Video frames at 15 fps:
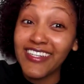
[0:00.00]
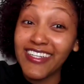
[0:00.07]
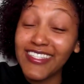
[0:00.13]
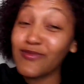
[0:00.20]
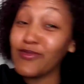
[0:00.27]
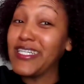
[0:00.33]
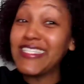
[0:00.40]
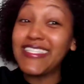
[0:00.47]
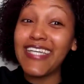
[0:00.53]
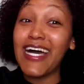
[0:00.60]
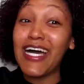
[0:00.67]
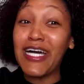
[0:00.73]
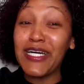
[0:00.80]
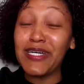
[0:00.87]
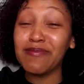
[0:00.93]
Because one
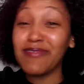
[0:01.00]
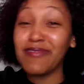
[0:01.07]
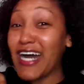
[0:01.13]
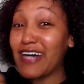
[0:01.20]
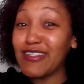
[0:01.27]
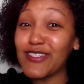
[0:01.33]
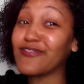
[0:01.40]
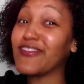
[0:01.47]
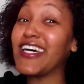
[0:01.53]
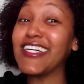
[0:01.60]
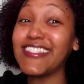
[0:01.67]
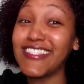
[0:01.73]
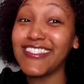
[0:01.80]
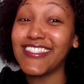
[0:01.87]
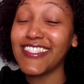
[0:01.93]
time I was
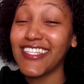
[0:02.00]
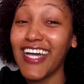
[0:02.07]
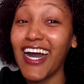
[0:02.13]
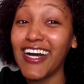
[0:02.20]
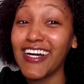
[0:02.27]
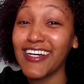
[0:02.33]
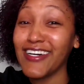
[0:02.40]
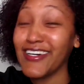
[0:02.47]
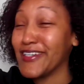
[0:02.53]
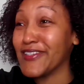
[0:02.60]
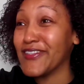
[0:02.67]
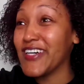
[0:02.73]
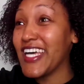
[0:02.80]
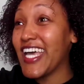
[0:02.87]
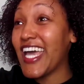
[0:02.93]
flying to Chicago